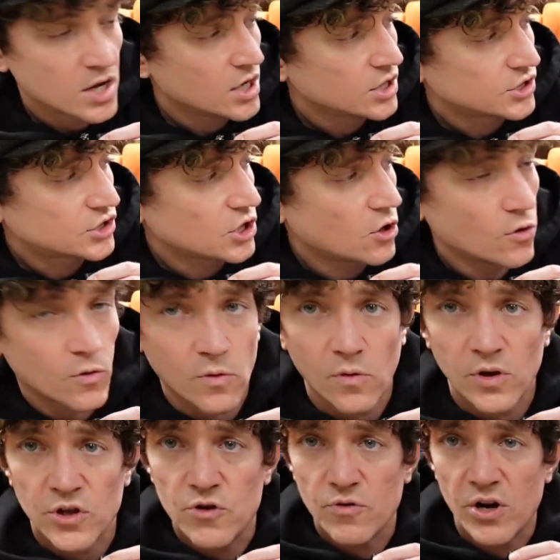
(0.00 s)
So
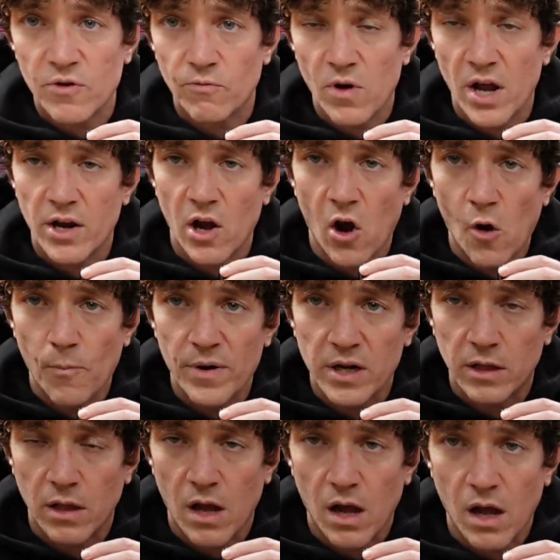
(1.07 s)
you can run
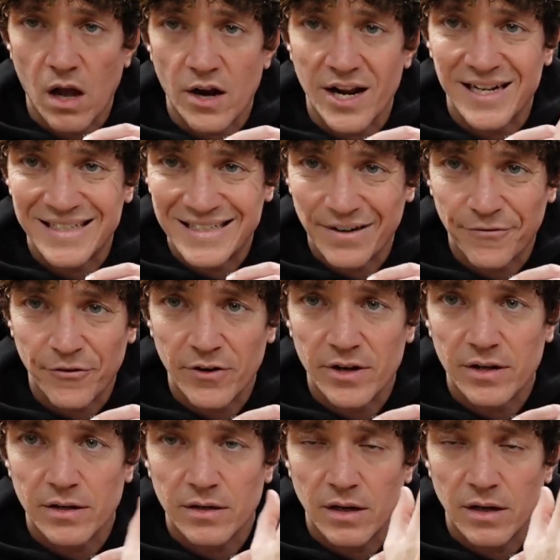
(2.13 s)
OpenClaw on a different